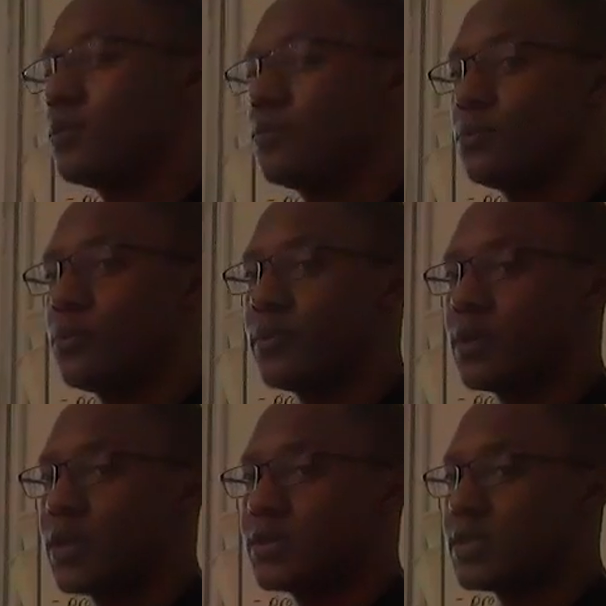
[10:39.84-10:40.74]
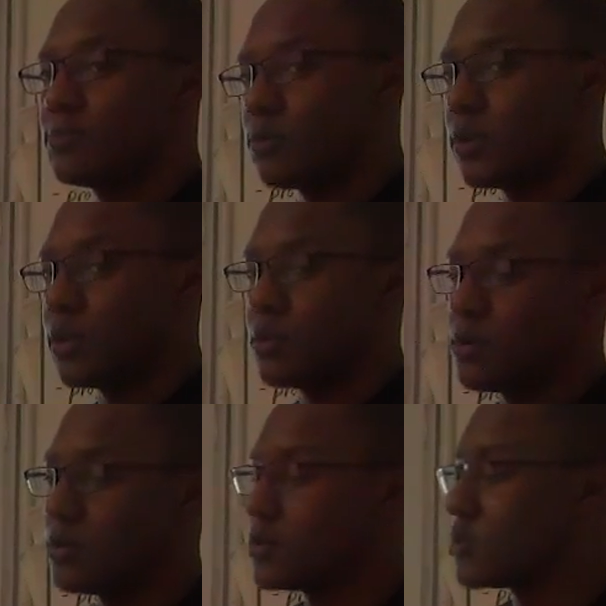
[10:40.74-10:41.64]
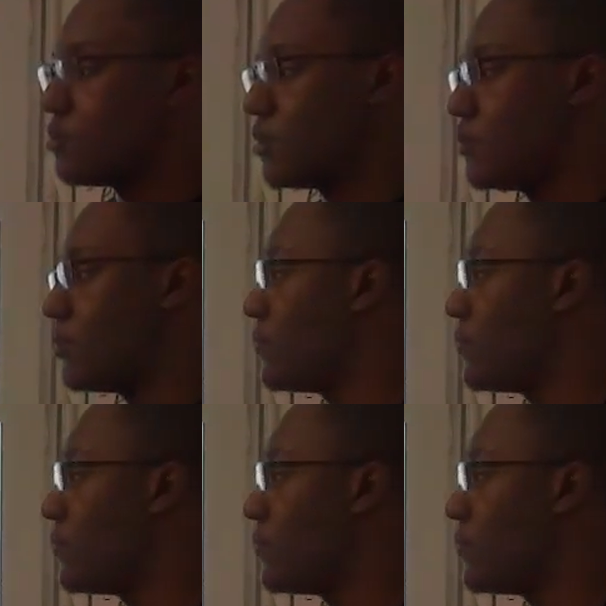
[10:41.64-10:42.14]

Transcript: and with a simple link you can show people.